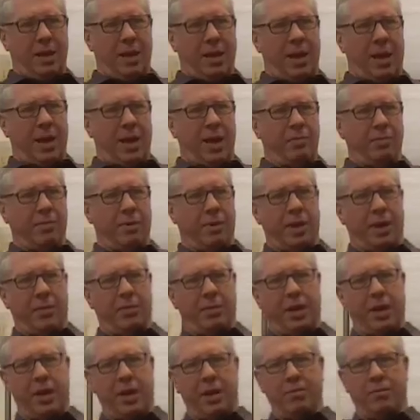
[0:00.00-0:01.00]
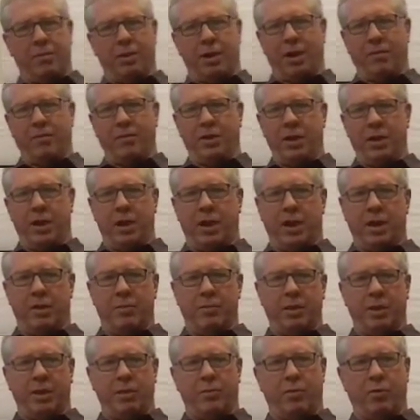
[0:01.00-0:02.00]
Yeah, I'm, I'm Kent Moffat.
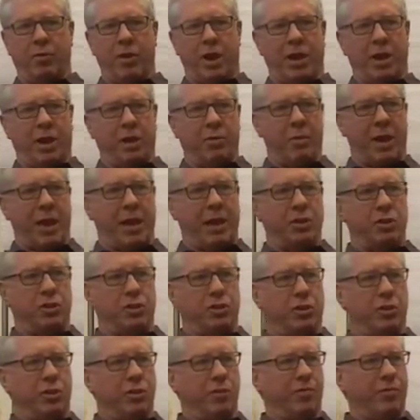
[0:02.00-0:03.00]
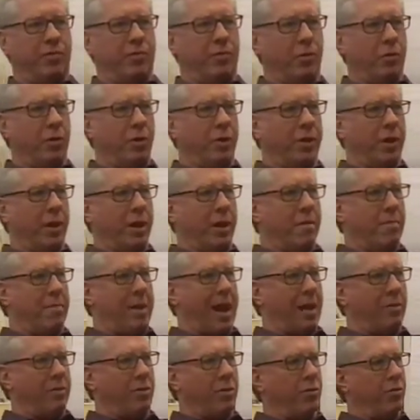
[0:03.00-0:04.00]
I'm the product manager for the
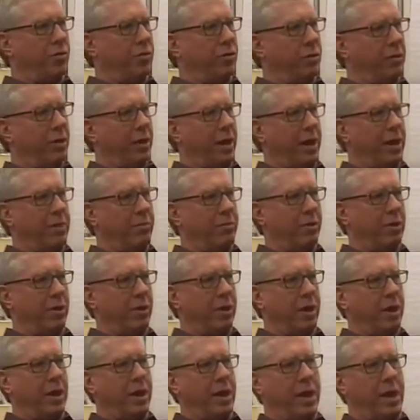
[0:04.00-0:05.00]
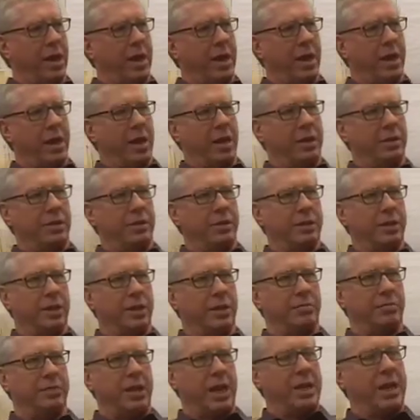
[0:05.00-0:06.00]
Math Kernel Library and
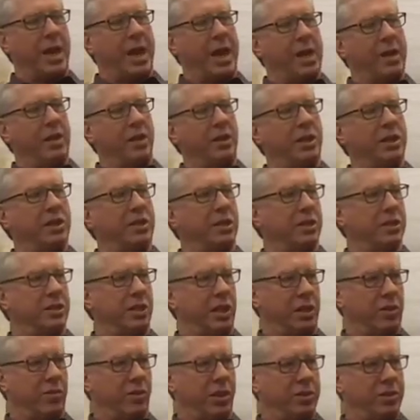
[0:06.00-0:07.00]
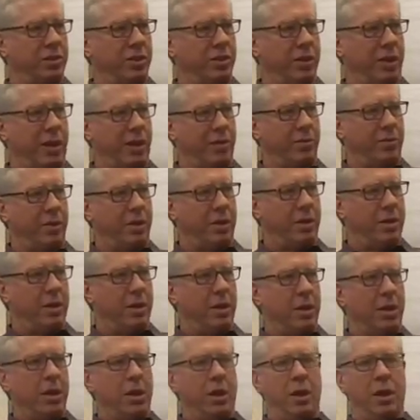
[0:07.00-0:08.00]
uh, Data Analytics Acceleration Library.
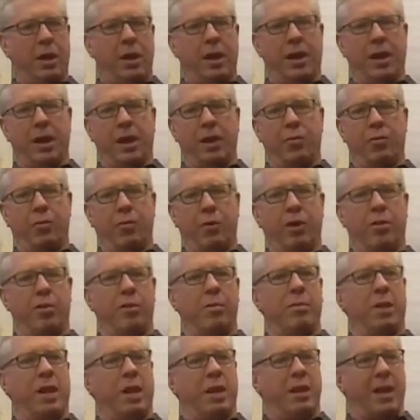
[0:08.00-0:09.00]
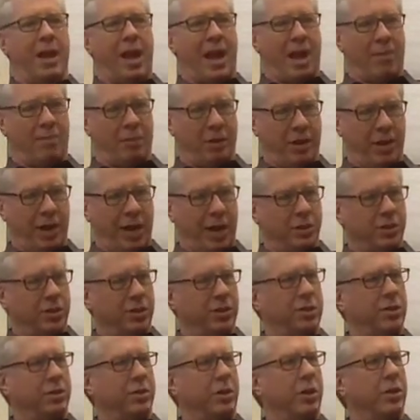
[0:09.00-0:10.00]
And one of the main
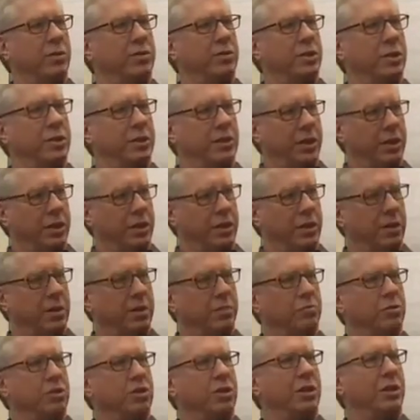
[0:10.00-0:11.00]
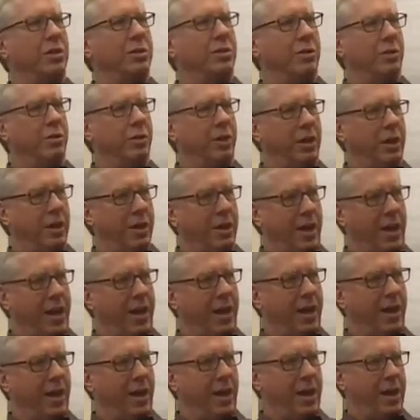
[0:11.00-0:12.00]
applications of those is in machine learning and
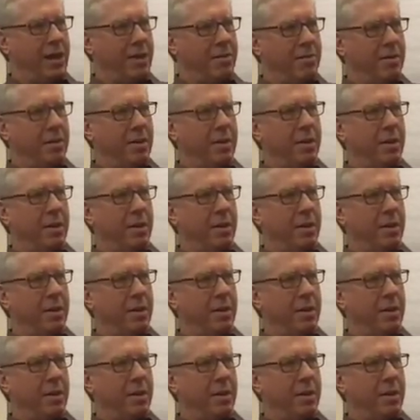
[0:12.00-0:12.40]
AI,